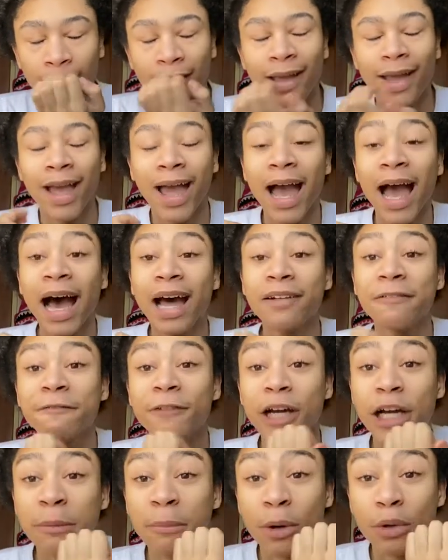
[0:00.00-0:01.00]
how the
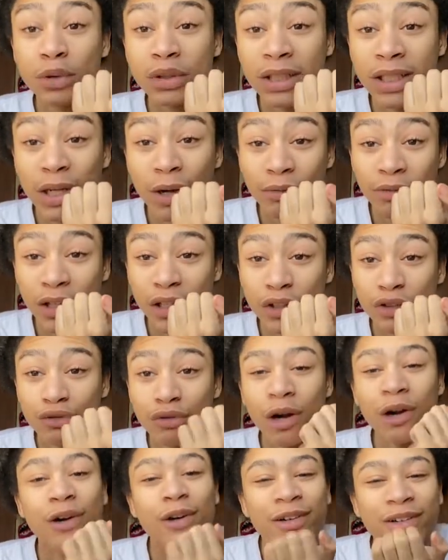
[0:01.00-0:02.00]
fuck am I supposed to get up this
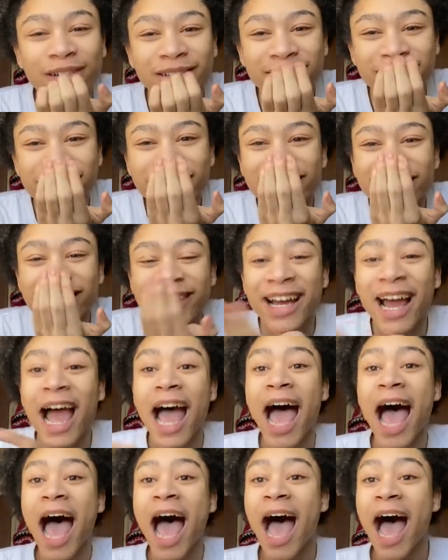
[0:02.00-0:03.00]
roof?
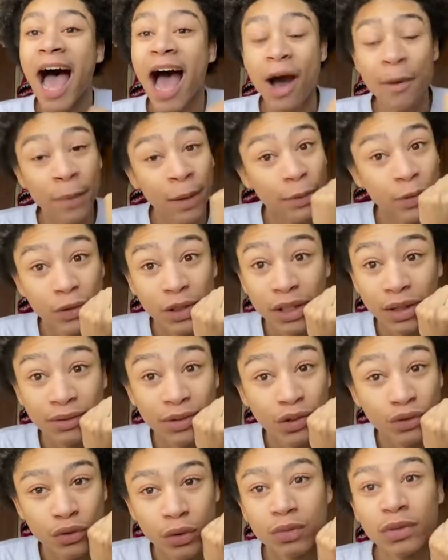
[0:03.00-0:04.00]
How am I supposed to get up
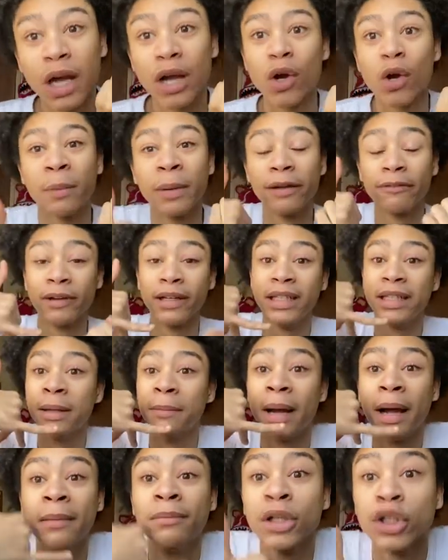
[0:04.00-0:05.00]
this roof? So I call my friend Ina
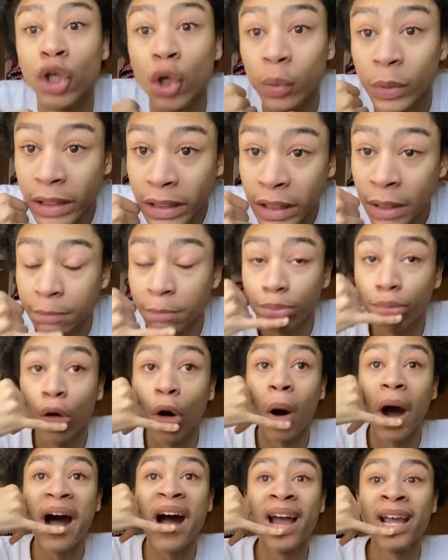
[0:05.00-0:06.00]
back. I'm like, yo, Ina,
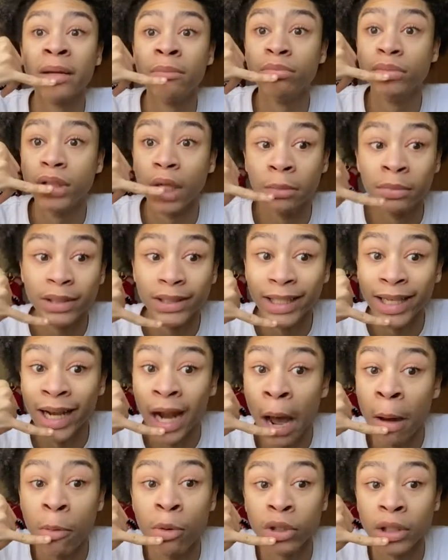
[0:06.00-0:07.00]
bro, I am dumb scared.
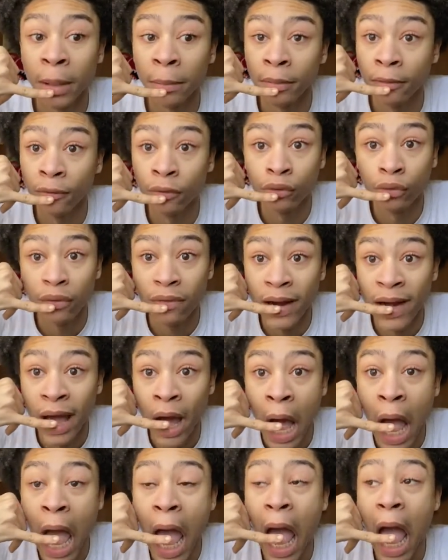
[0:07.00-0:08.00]
I'm on top of a roof right now.
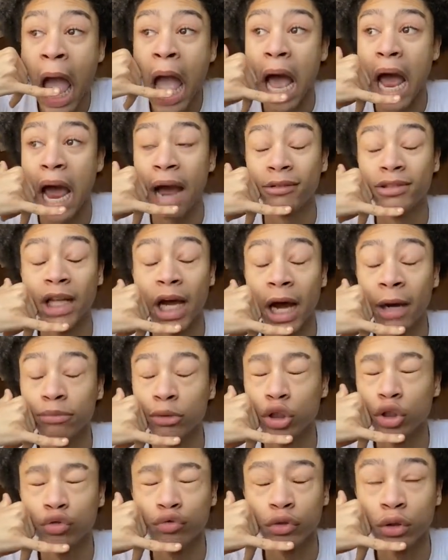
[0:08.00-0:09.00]
I have to hop
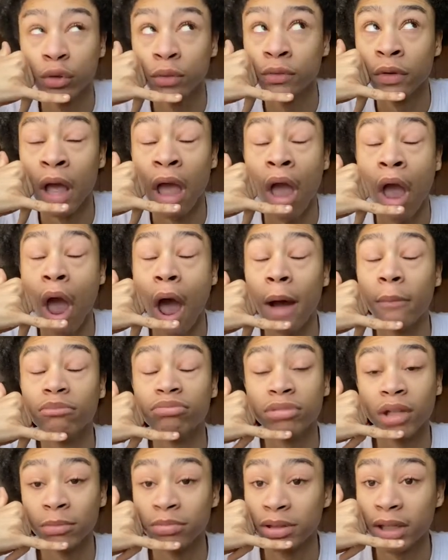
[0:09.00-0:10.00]
this roof. I'm
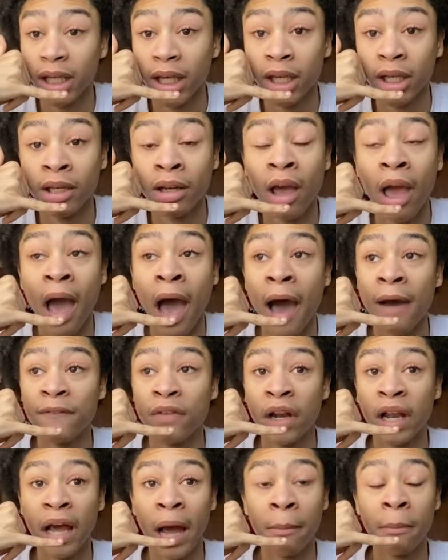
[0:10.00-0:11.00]
dumb scared. I feel
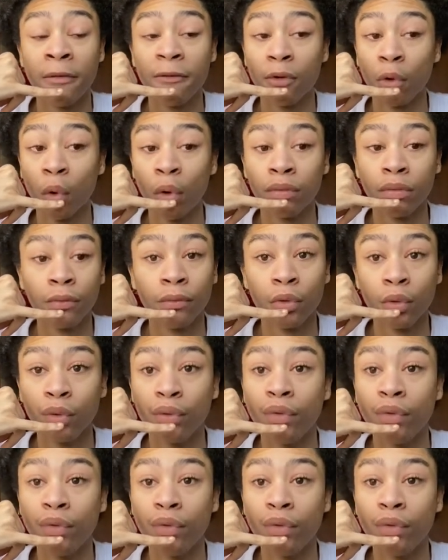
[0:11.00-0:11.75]
like I'm gonna fall off the roof.